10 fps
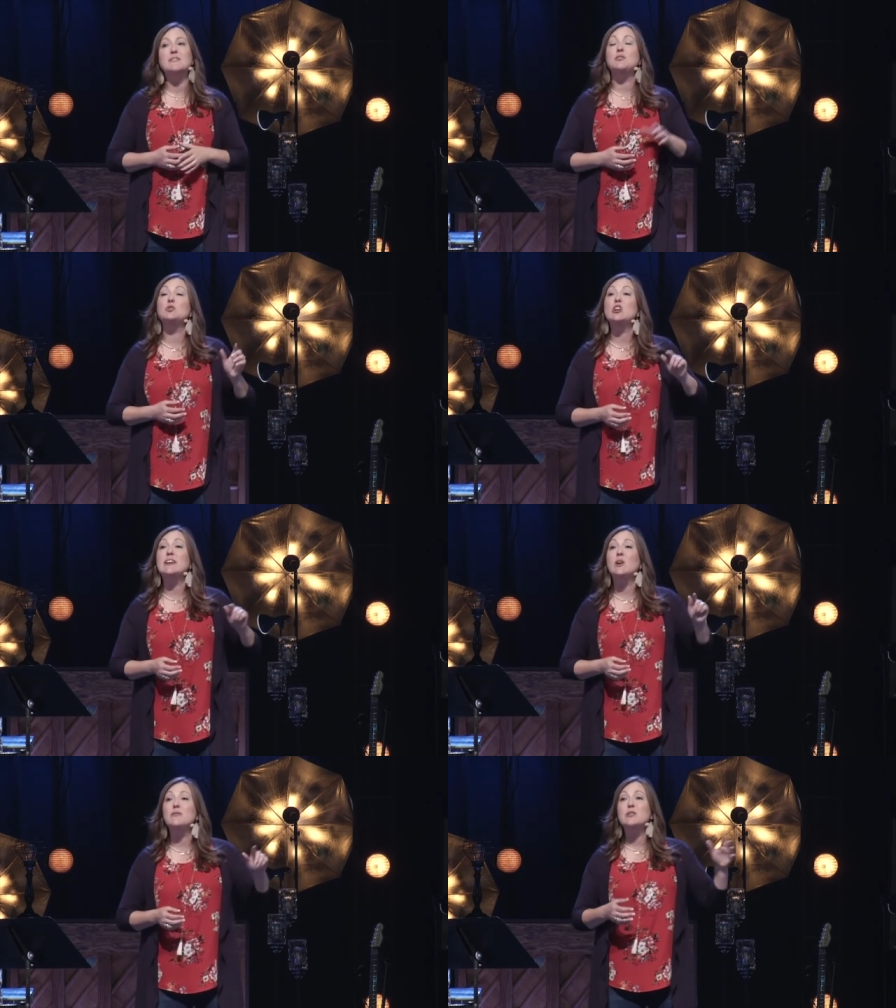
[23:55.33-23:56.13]
And if you look
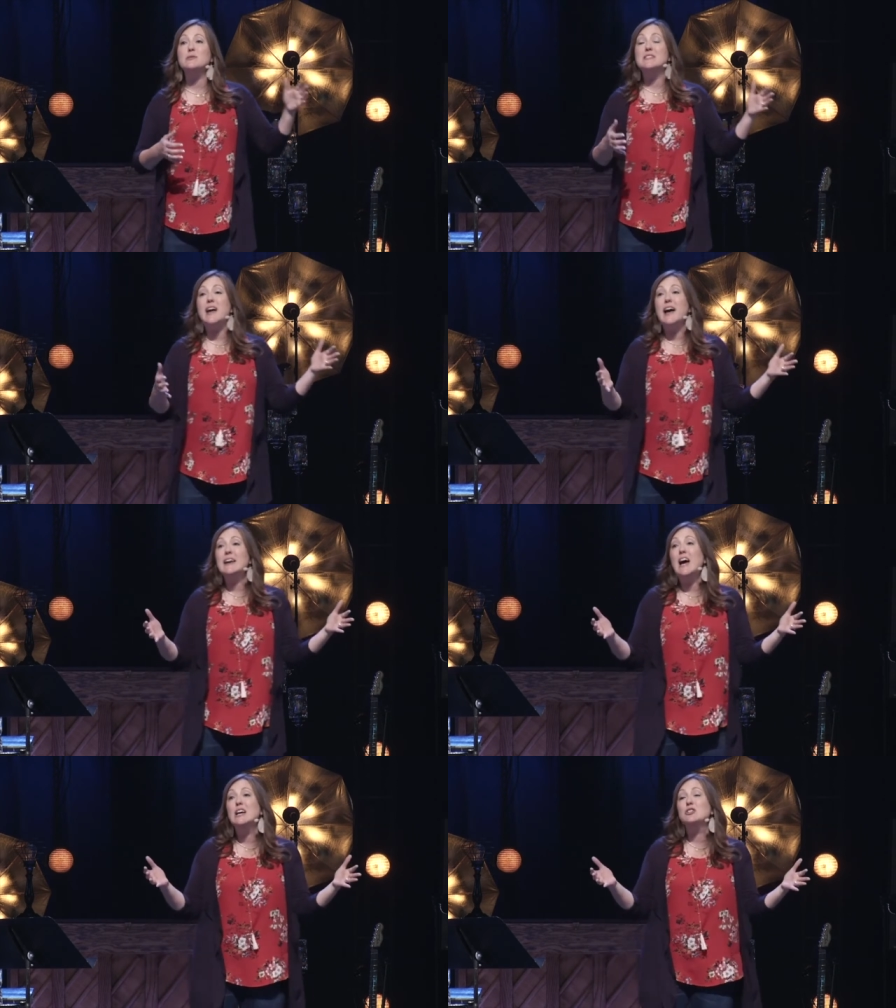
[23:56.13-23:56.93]
at over those
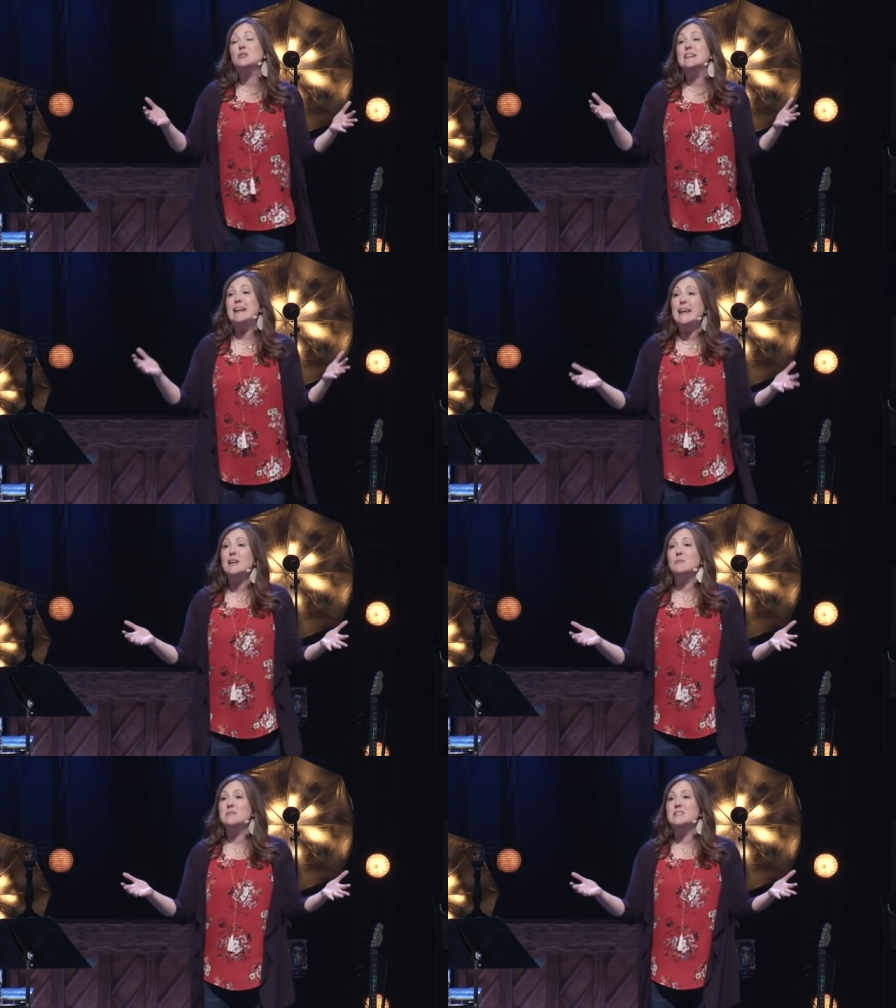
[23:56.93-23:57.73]
900
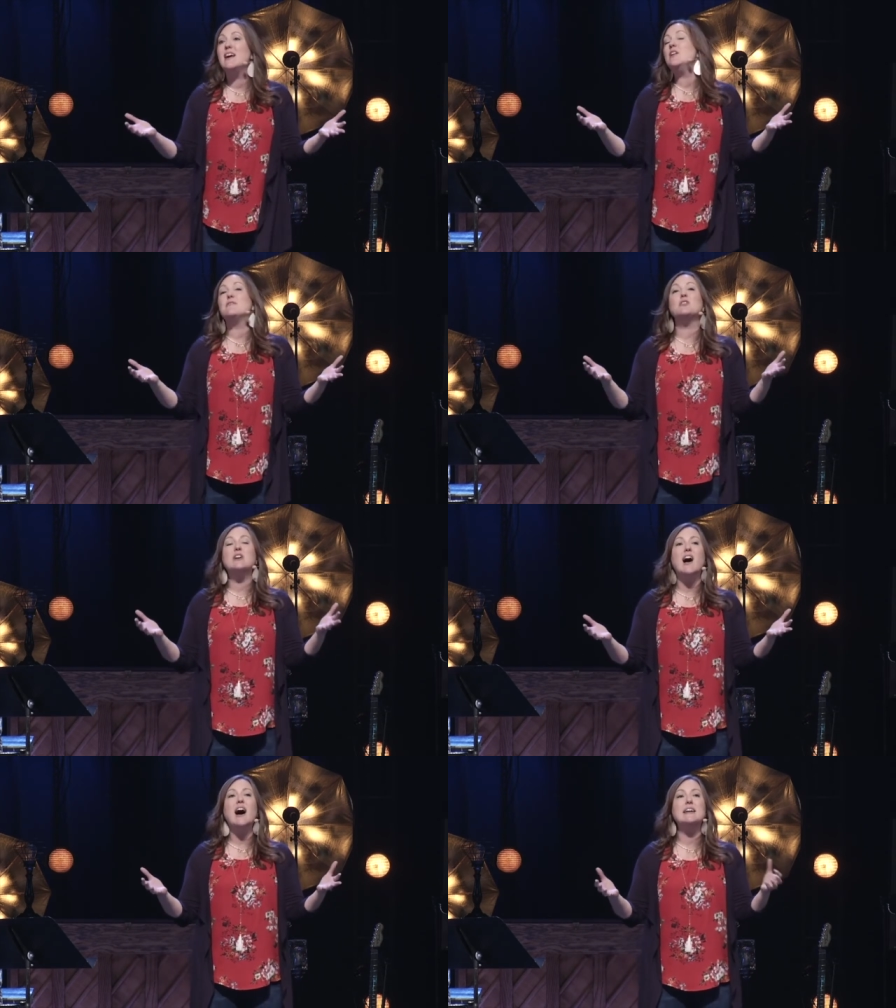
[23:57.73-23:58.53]
names for
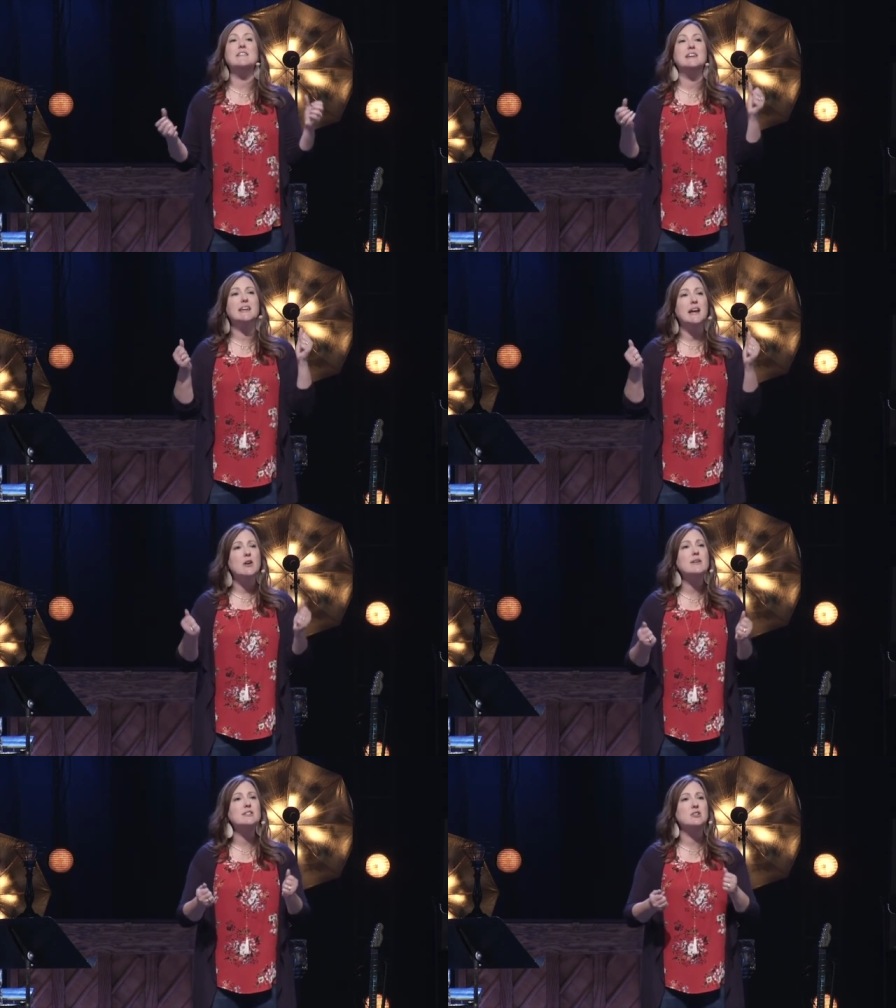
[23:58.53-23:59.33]
God and the
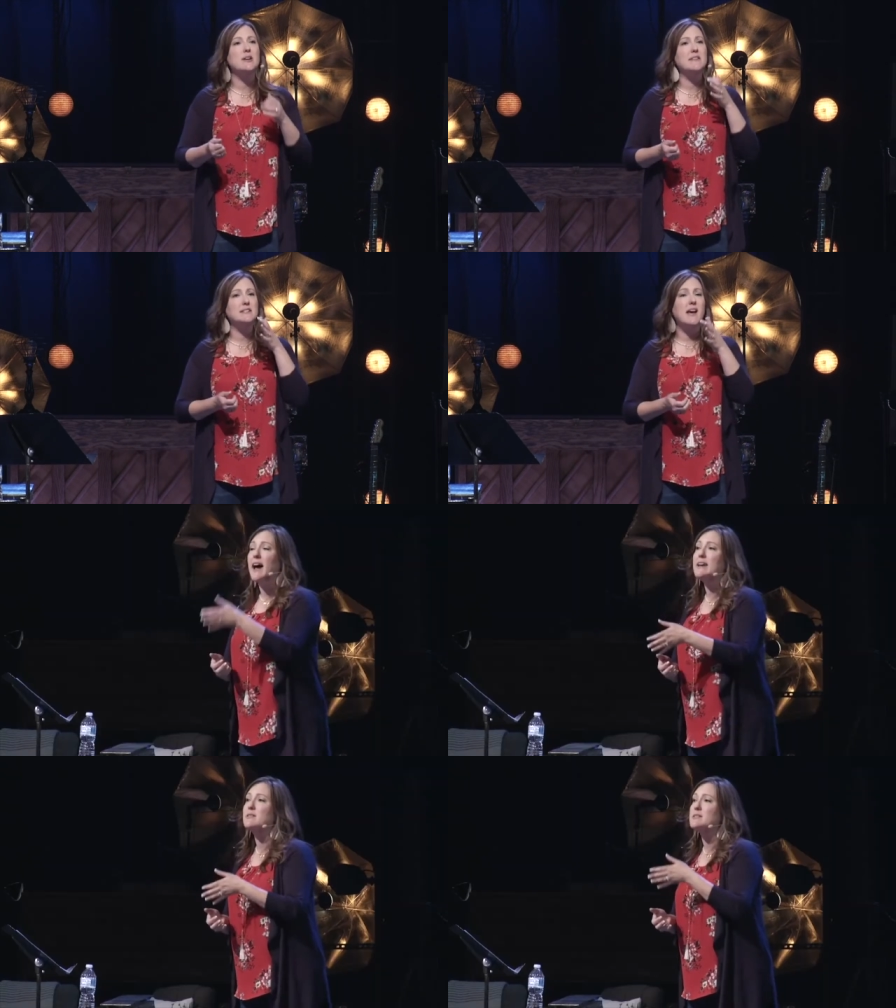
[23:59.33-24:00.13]
character and the
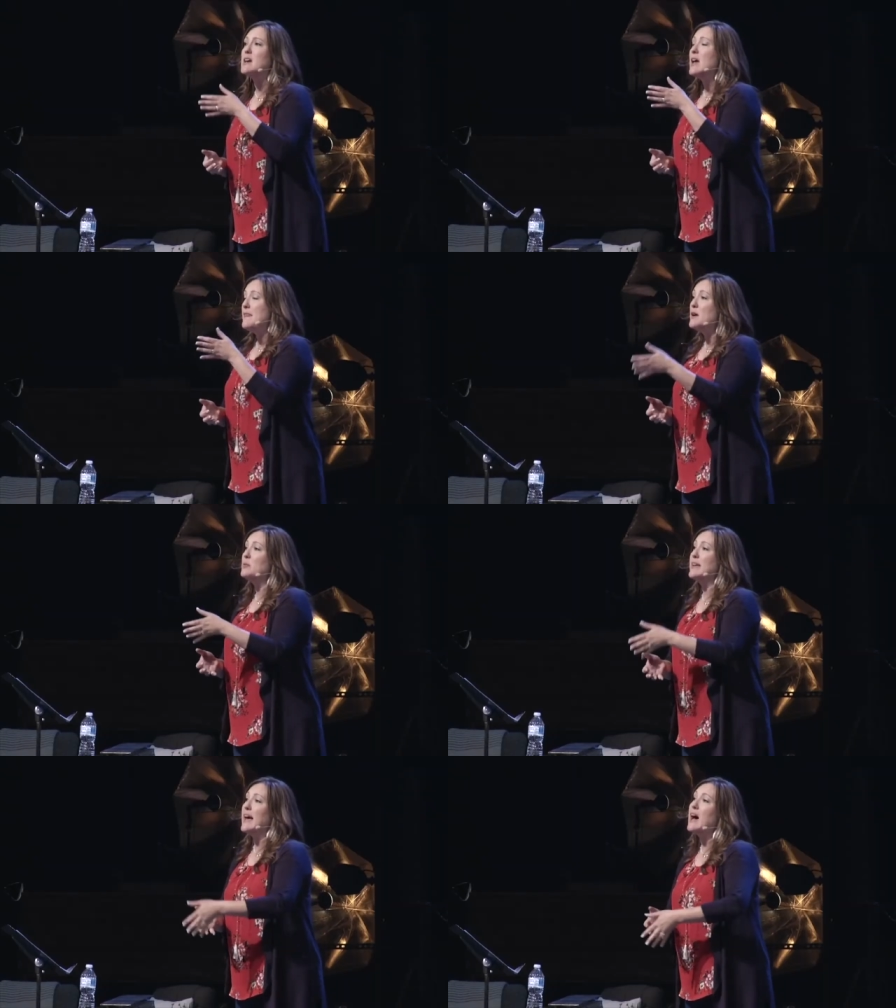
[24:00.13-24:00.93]
titles
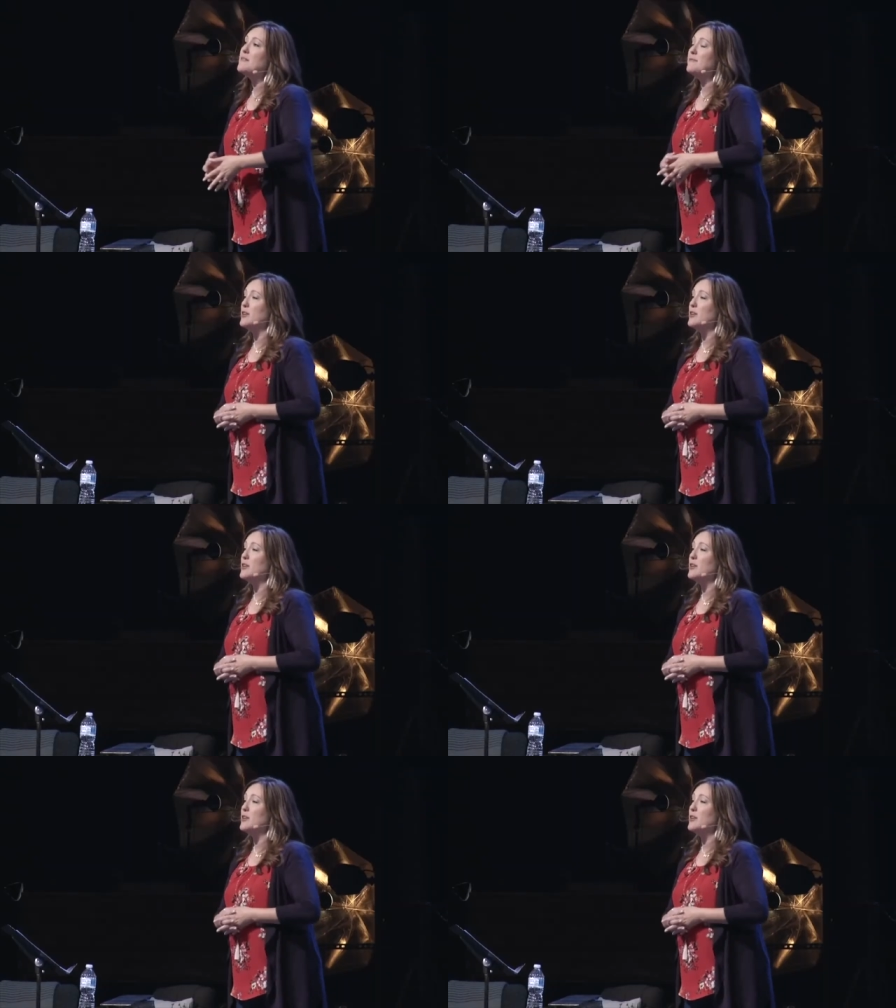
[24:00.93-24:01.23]
that we have